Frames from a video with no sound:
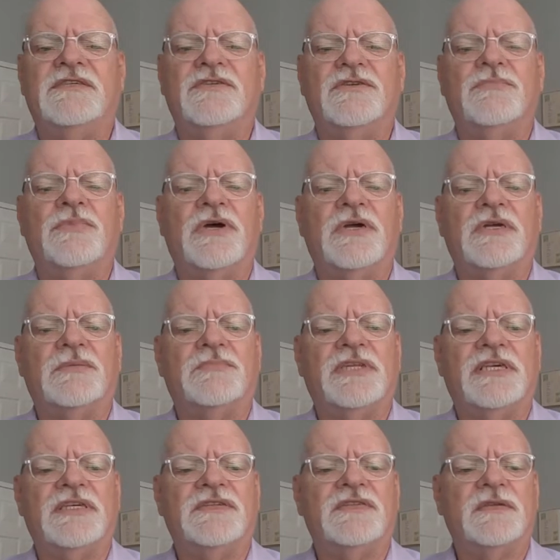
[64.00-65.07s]
in a new
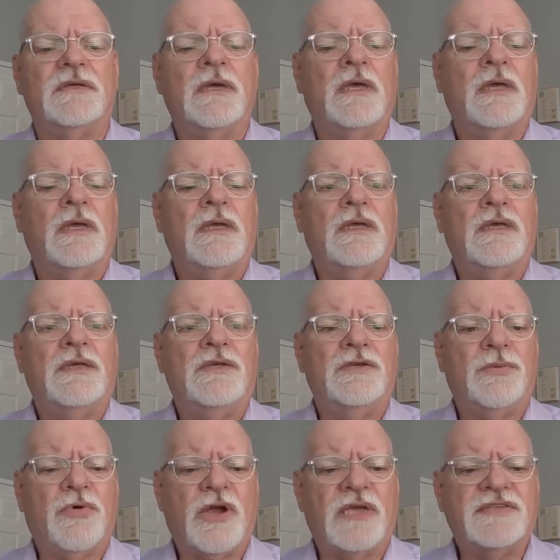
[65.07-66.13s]
marketplace.
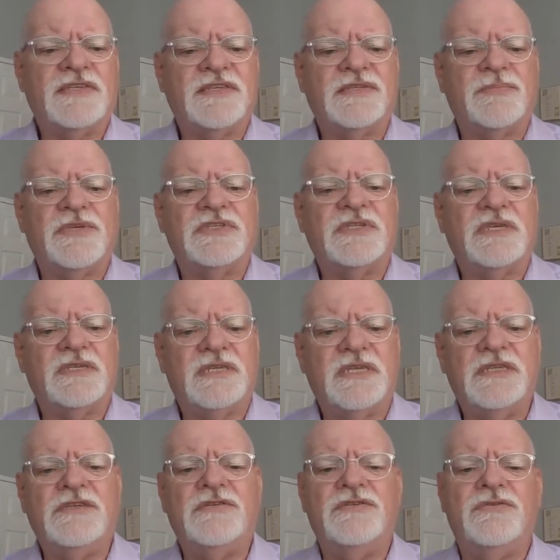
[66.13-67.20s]
Your process must
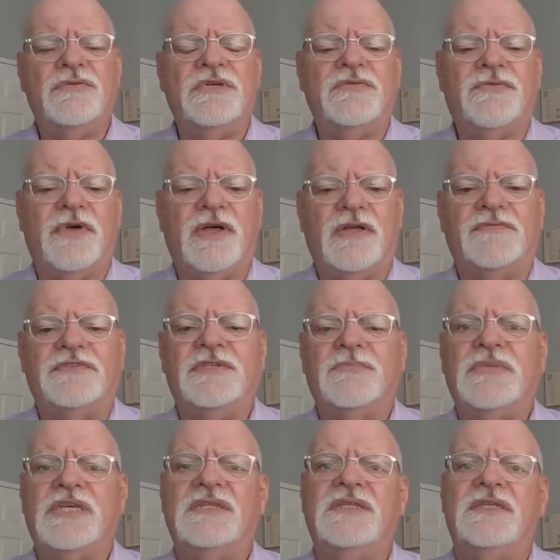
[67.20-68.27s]
continue to evolve
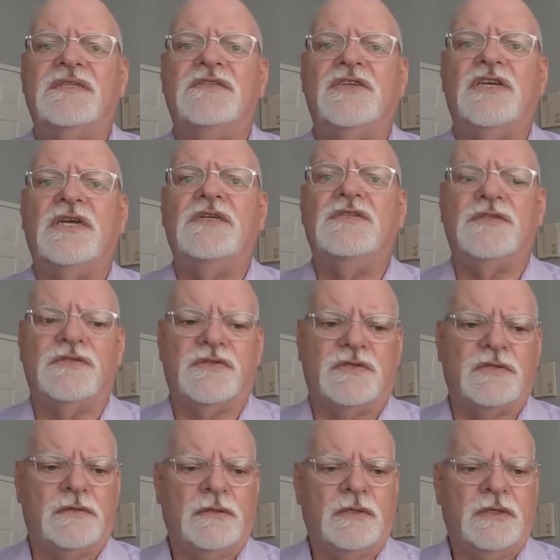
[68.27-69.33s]
to meet these
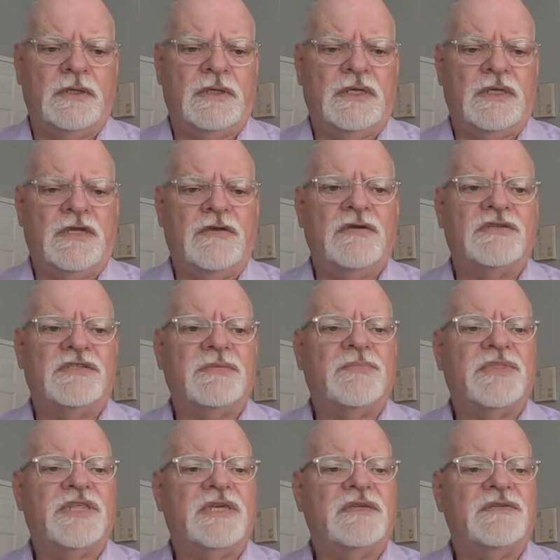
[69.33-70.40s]
changes. Here are
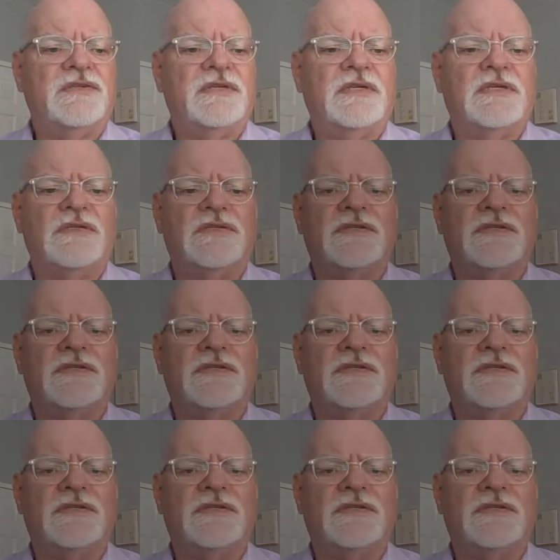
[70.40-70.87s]
some things to